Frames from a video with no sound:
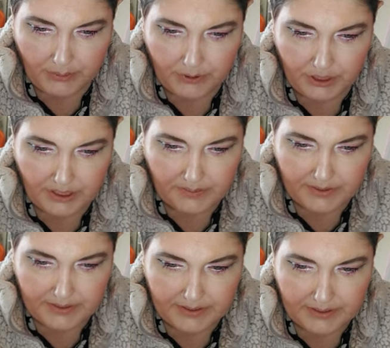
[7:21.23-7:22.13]
which has
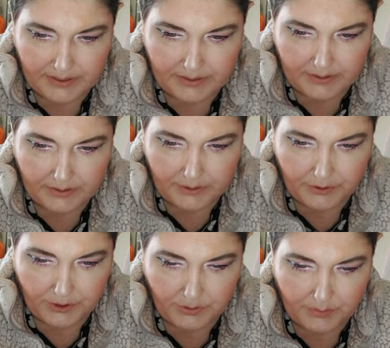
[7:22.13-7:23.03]
been designed to
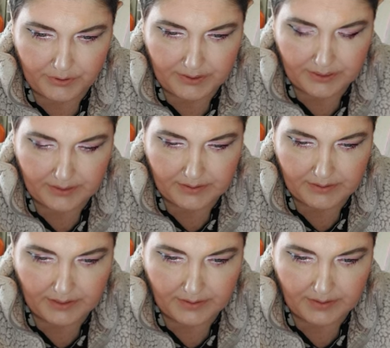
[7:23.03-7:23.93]
nurture and protect
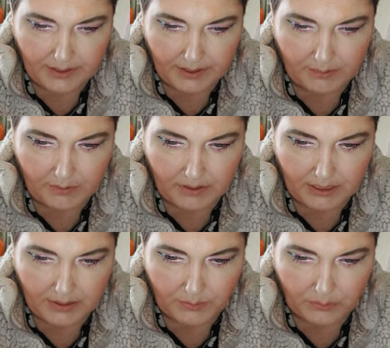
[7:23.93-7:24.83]
synthetic hair with
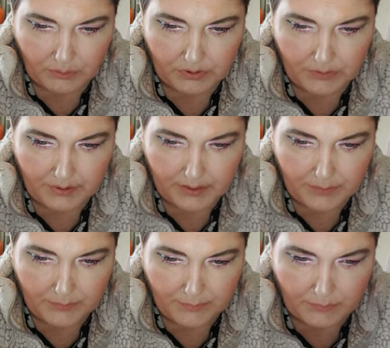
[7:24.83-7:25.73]
light water-based
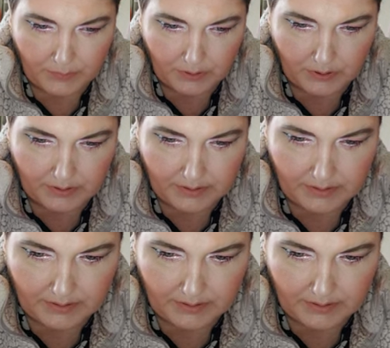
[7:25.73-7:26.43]
formulas.